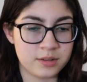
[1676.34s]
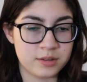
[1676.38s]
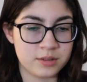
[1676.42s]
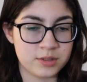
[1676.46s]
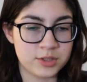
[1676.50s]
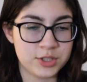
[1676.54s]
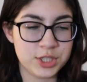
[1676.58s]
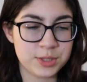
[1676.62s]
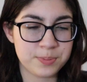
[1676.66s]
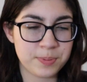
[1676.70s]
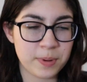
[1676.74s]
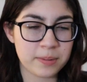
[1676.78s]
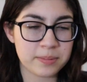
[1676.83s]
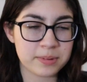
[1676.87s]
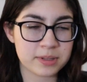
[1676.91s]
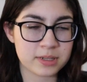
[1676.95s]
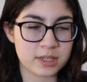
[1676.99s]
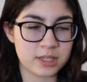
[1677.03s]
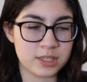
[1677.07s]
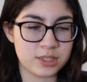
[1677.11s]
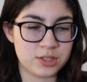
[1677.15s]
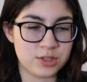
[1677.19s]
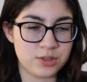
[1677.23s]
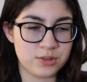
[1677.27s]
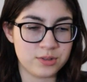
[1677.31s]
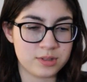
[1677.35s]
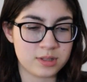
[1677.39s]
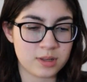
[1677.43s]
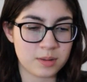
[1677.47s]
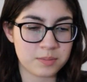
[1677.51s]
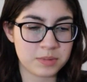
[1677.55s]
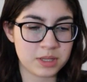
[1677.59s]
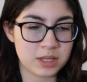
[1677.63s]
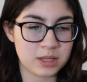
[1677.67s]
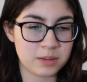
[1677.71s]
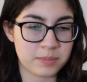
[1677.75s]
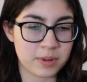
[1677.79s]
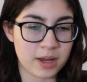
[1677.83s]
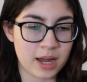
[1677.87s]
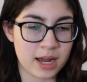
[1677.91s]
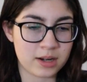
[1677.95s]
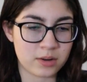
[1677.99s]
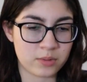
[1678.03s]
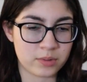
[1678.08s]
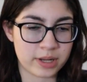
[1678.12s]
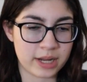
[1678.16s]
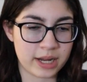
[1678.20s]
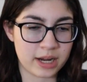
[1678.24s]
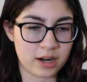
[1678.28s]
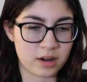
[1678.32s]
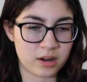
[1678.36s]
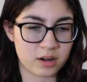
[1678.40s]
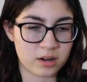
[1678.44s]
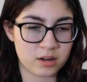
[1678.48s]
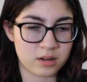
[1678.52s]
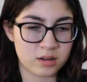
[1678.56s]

She's probably gonna do something, but I don't care.